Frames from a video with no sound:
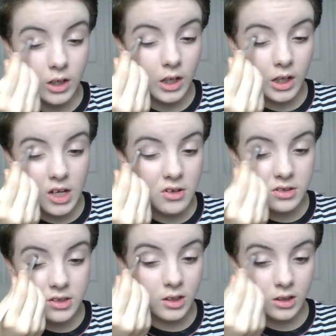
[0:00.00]
And I
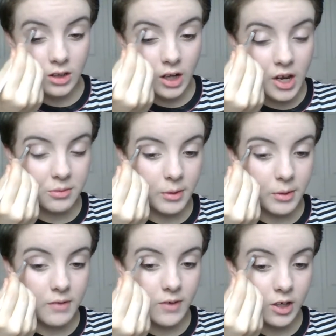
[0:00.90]
use
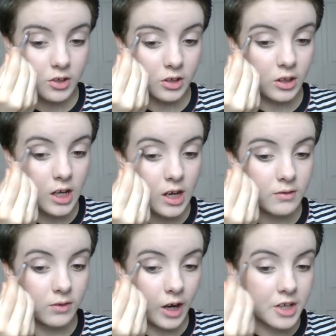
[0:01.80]
my fingers a
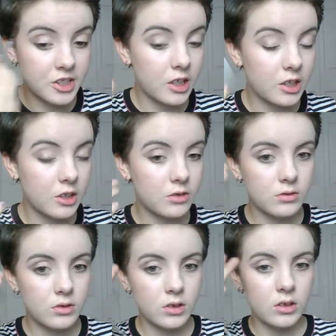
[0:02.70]
lot for eyeshadow.
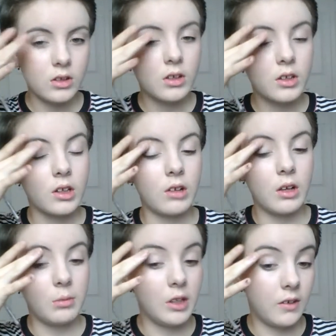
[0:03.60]
So I'm
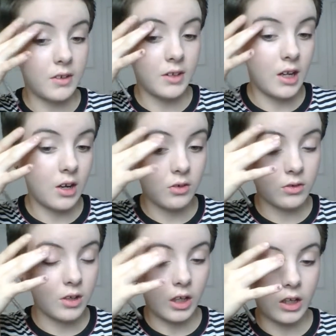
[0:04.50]
going to be blending this out
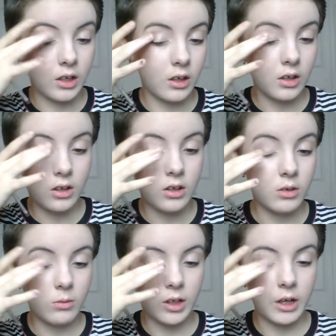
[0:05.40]
and
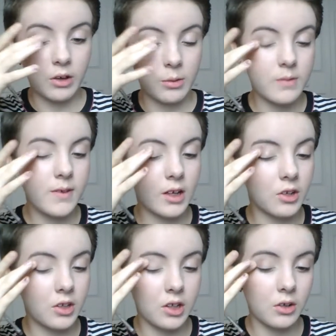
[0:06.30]
working with my
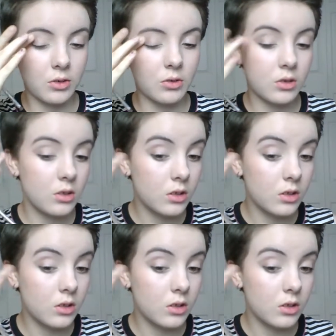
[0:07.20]
fingers too.